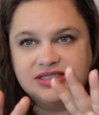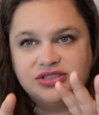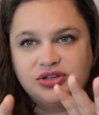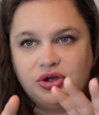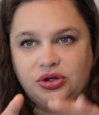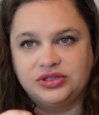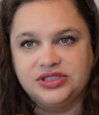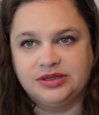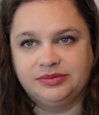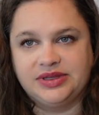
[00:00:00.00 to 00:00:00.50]
It's
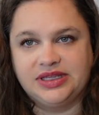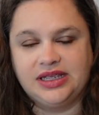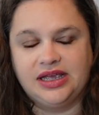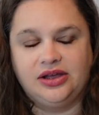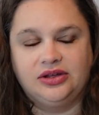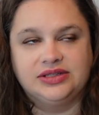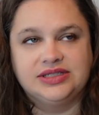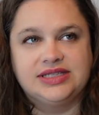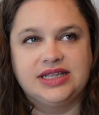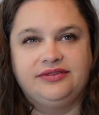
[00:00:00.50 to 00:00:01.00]
called something
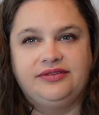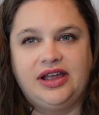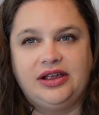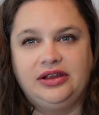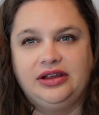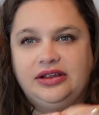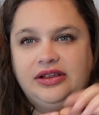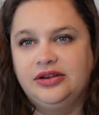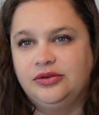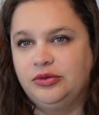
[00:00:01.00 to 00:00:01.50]
else. If
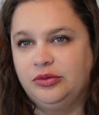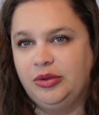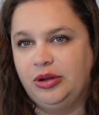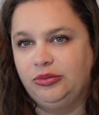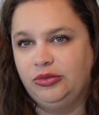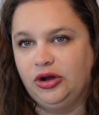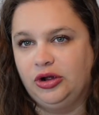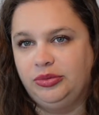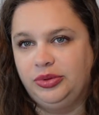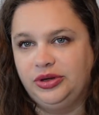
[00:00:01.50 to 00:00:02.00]
I can
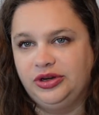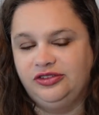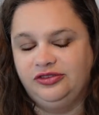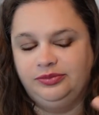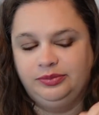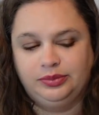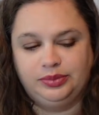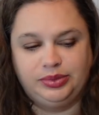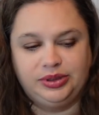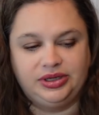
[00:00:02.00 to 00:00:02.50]
remember, I'll put a
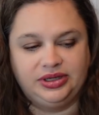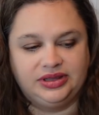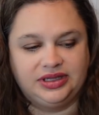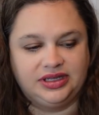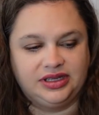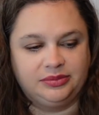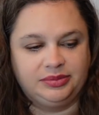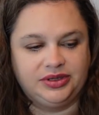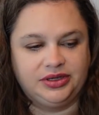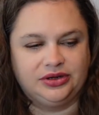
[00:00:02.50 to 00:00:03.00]
put a
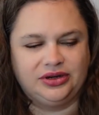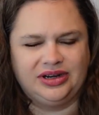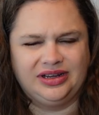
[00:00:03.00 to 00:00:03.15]
thing up here.